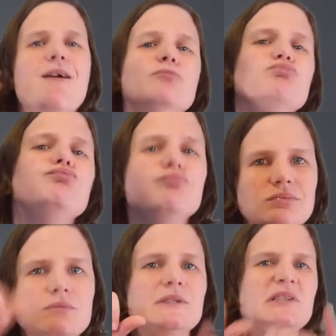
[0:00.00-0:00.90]
and be
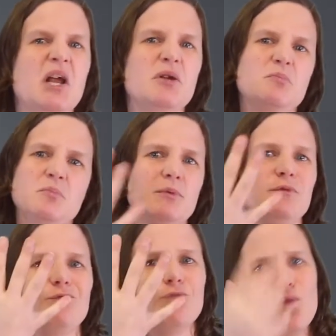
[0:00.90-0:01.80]
funded by the
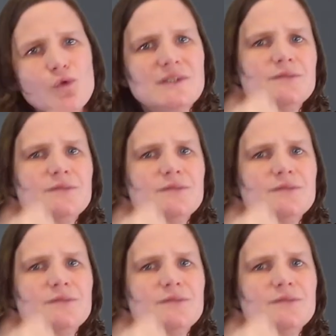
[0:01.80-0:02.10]
UN,